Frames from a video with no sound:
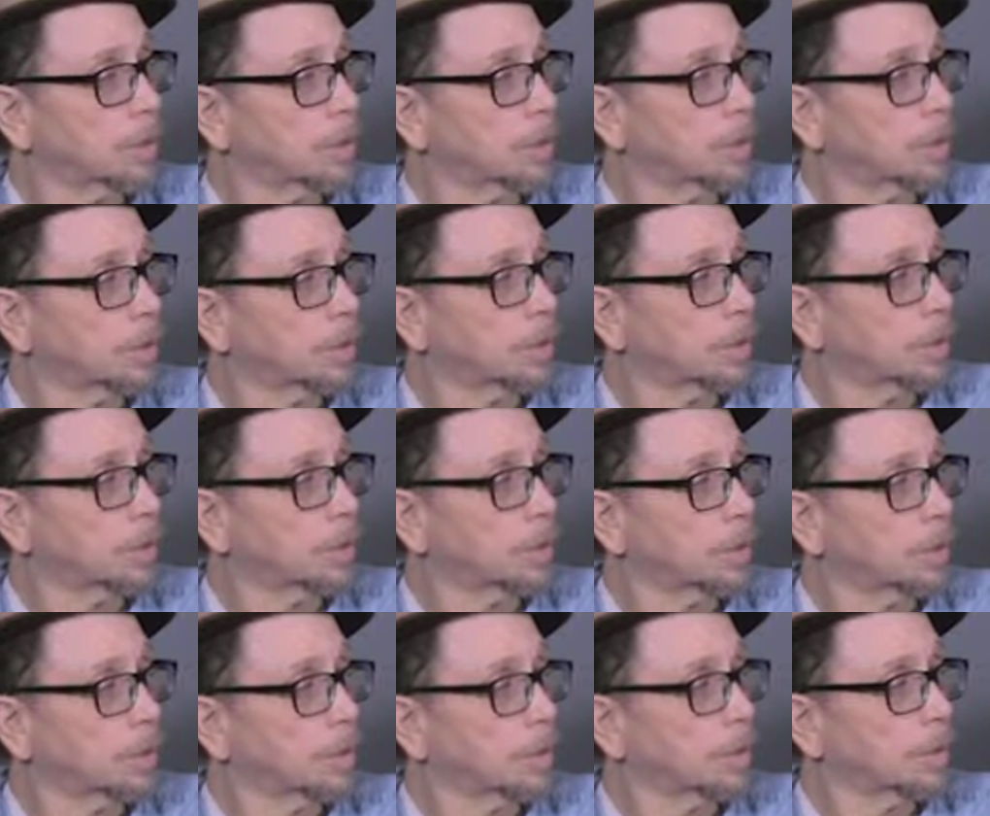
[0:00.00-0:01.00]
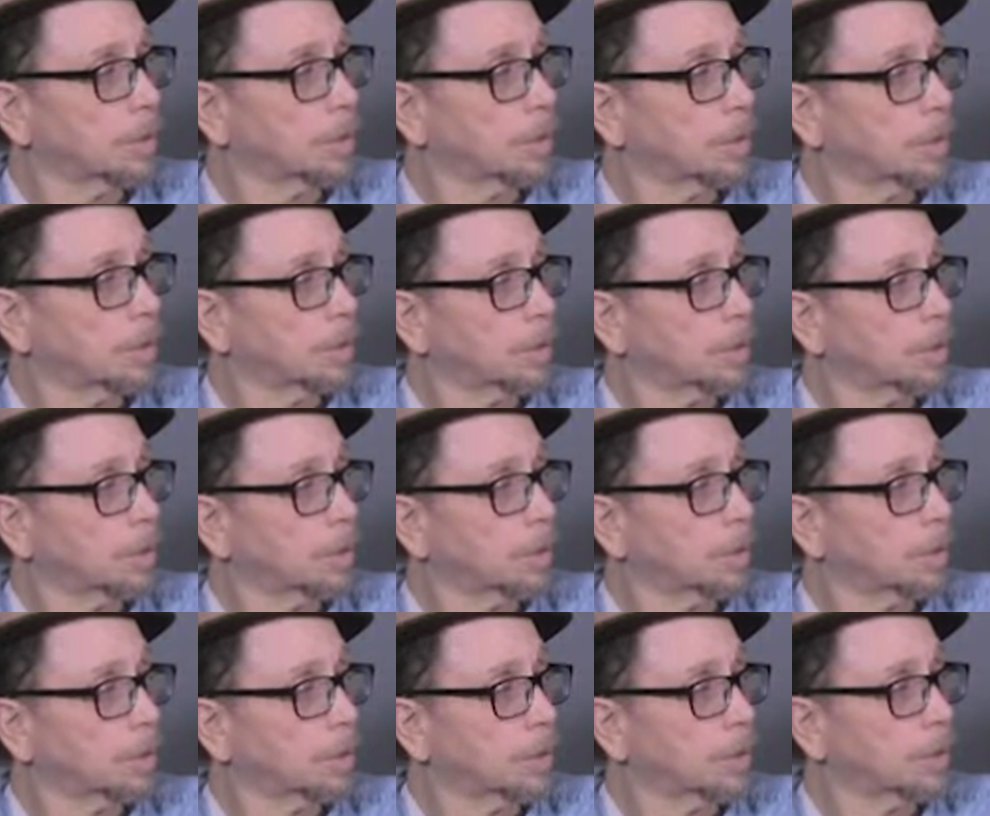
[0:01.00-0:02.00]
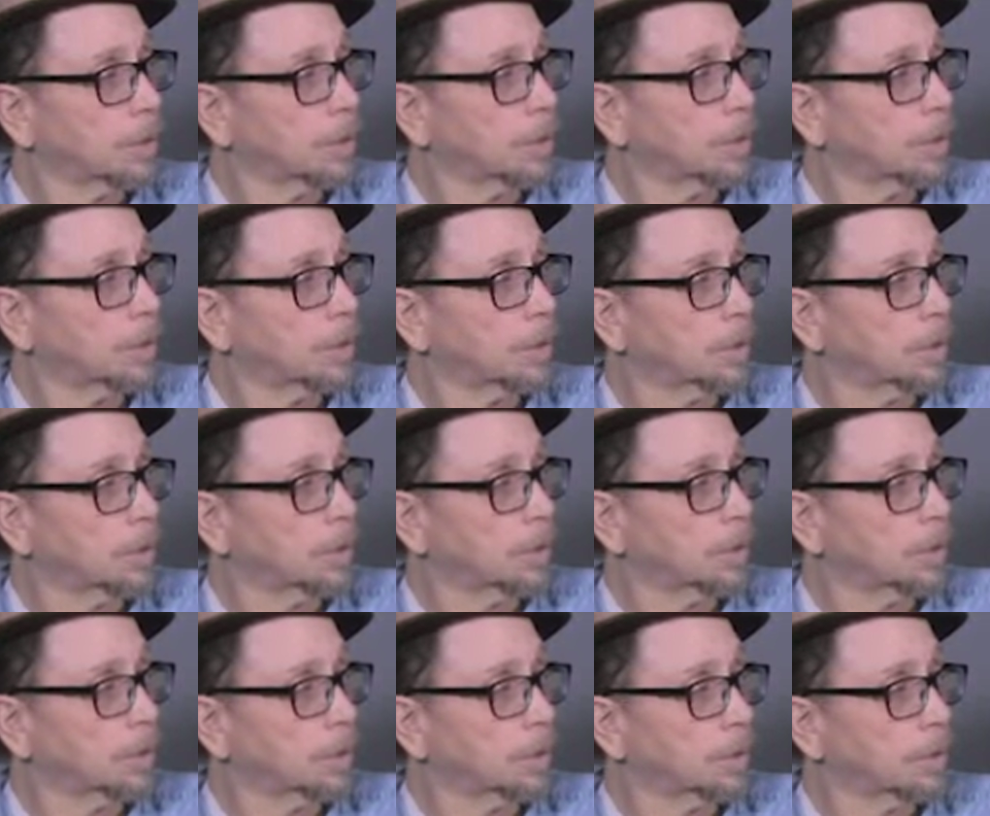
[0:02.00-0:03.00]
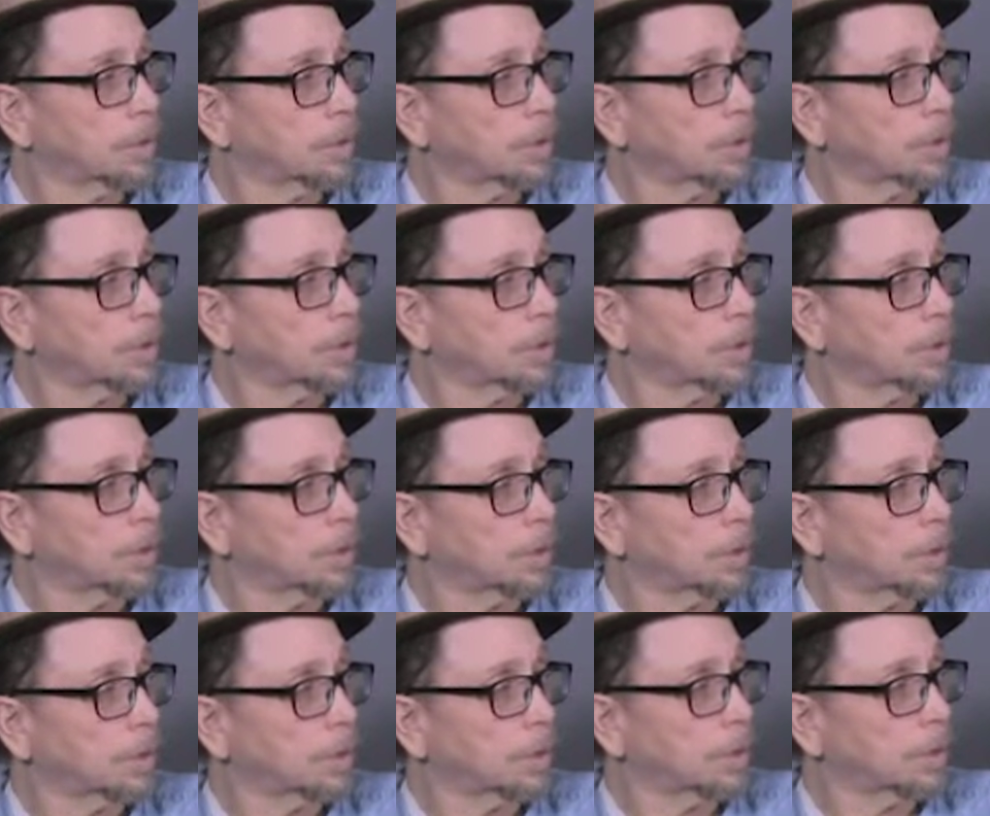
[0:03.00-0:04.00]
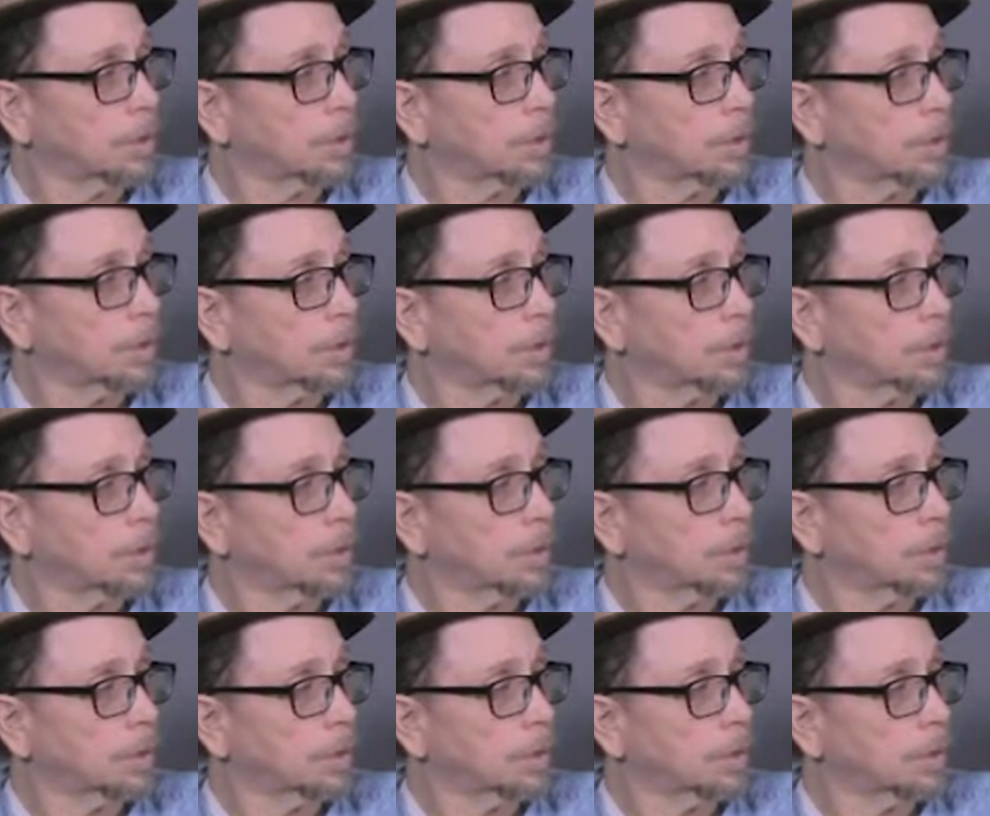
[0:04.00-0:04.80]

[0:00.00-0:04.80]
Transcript: The person shown says nothing.